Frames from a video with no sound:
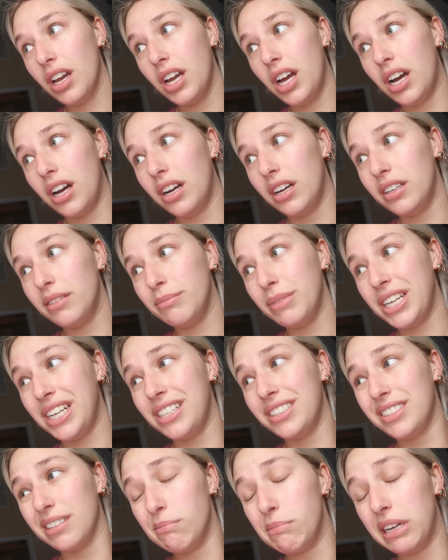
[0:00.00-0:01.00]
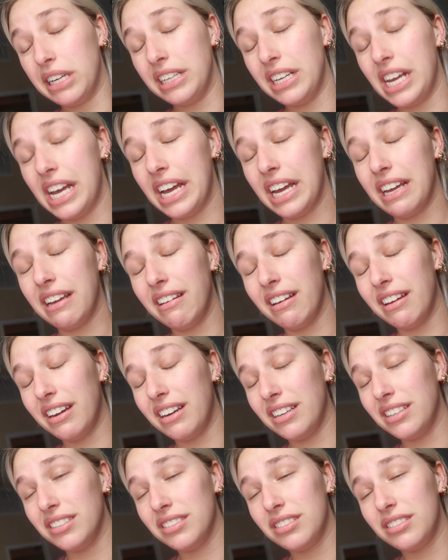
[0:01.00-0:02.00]
Um, it is a Monday and
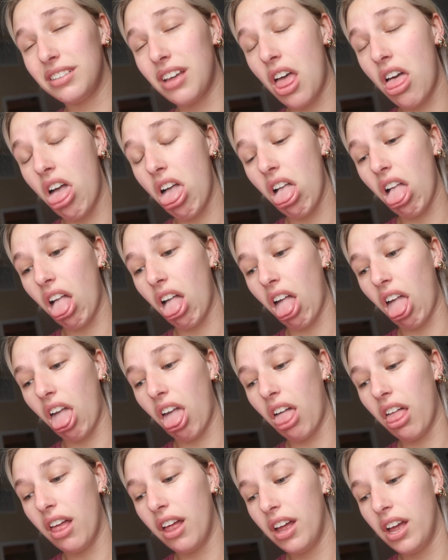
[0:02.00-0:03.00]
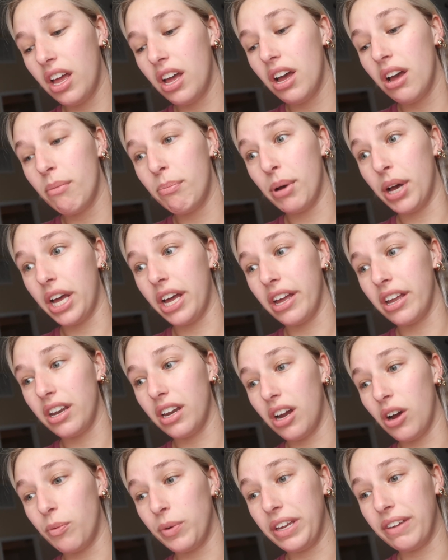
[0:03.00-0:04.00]
it's, ugh. But
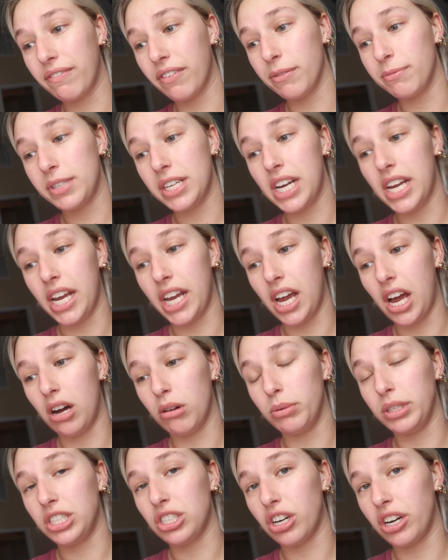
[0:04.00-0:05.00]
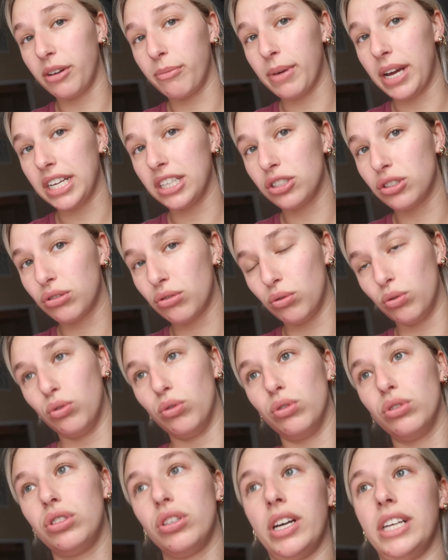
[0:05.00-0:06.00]
a week from today, I'll be starting back
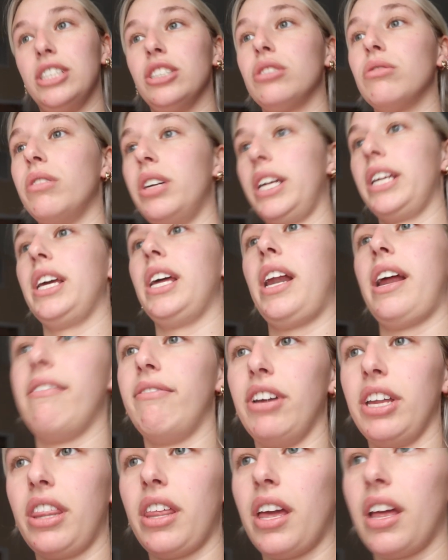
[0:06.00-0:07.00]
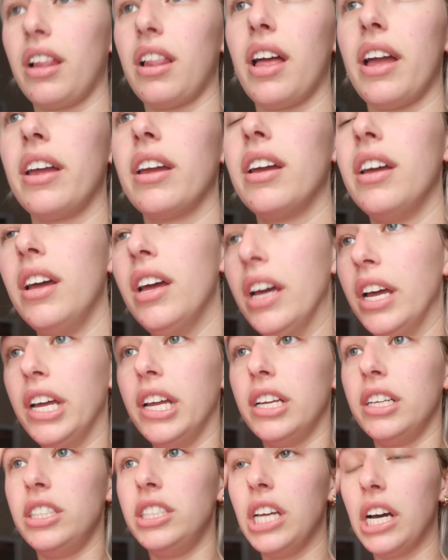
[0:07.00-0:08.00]
school. So I just want to get everything like
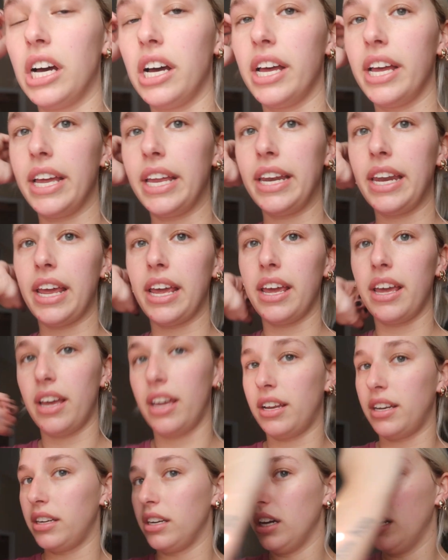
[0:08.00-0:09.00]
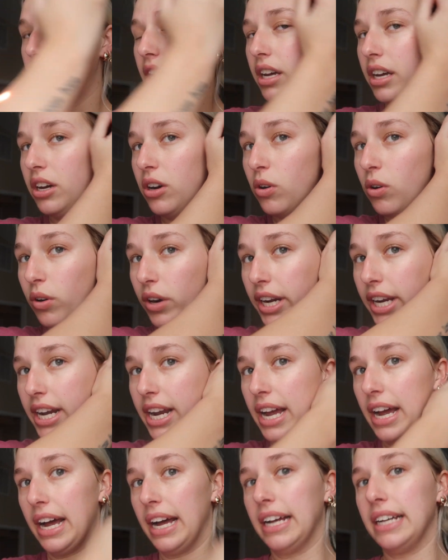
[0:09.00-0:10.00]
done and
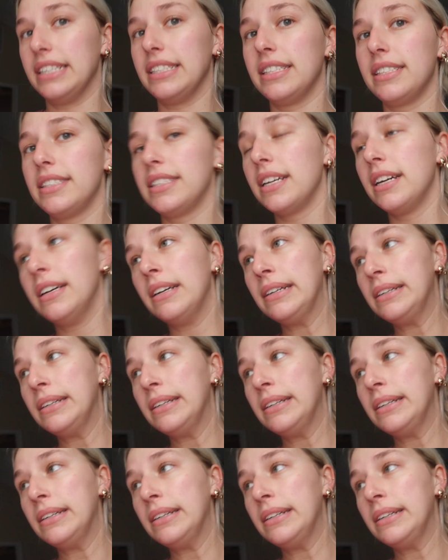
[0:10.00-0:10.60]
organized.